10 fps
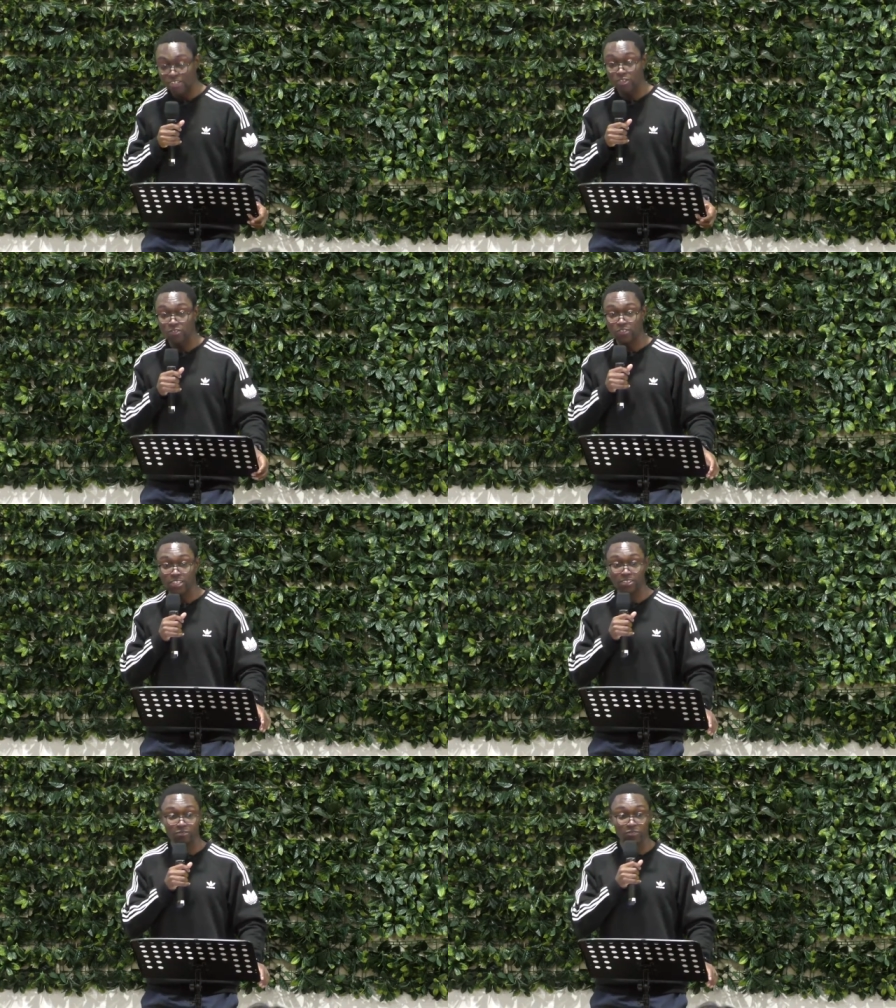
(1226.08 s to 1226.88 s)
youth
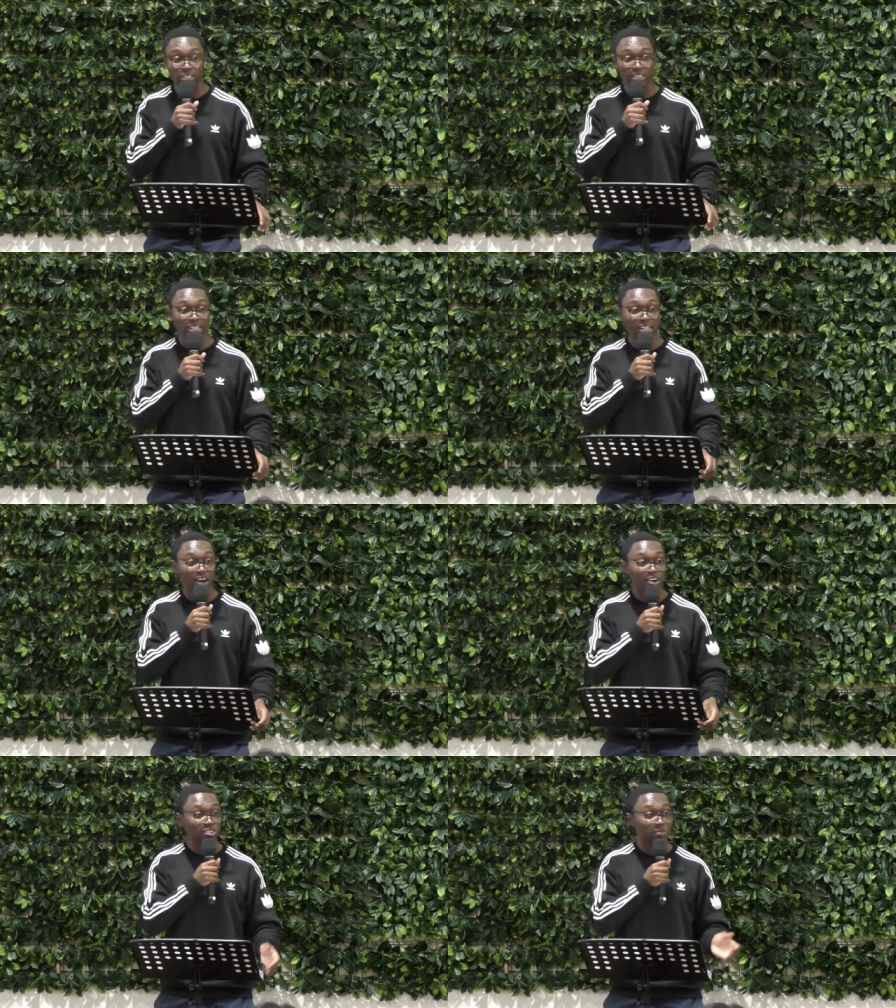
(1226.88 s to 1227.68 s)
that have written
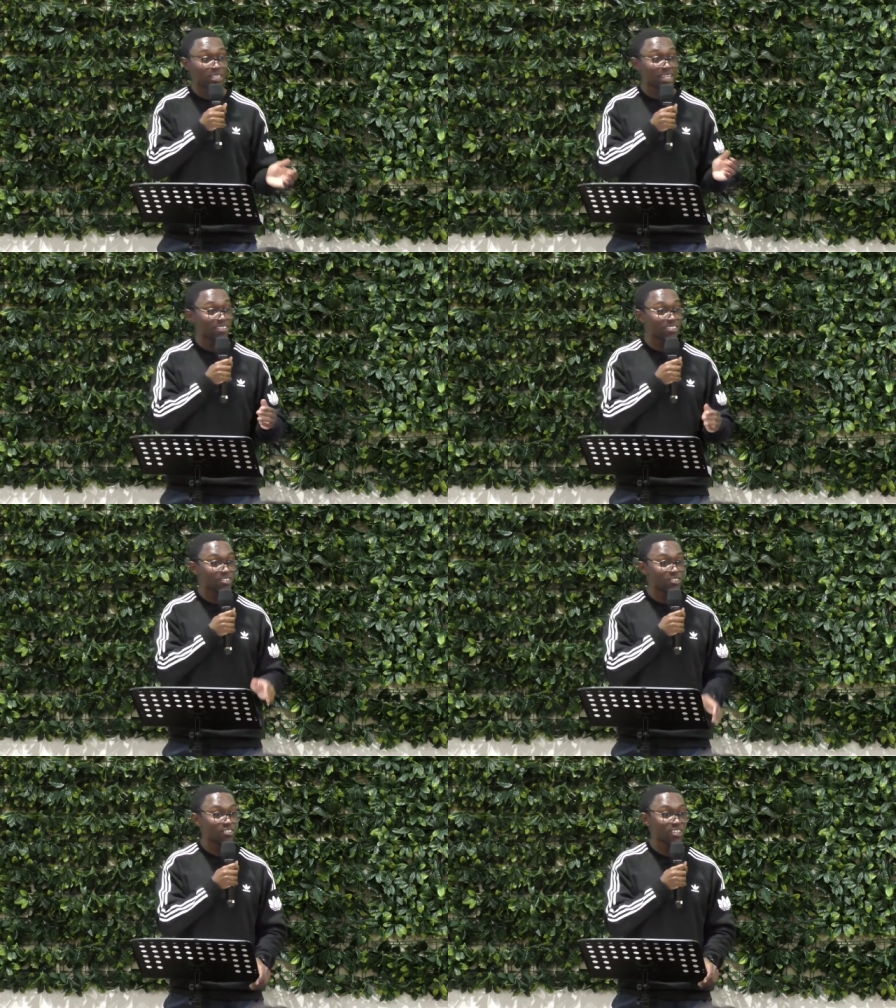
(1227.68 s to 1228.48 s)
encouragement letters
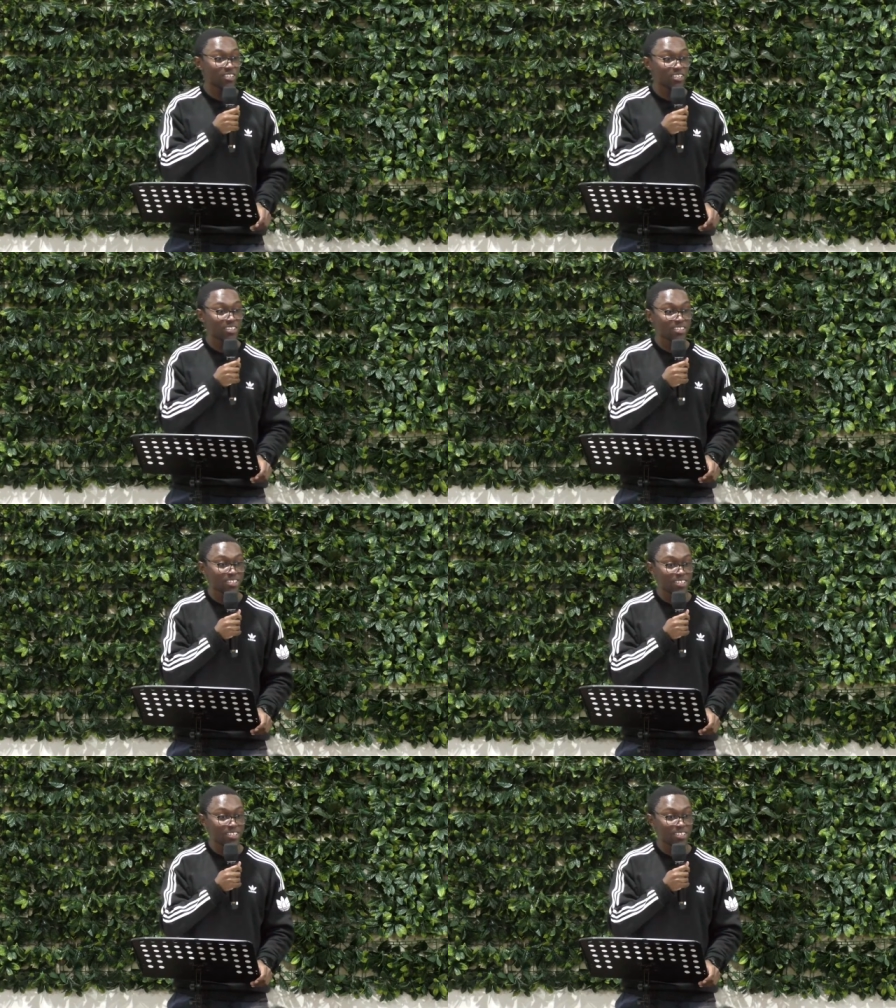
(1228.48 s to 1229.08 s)
to each other.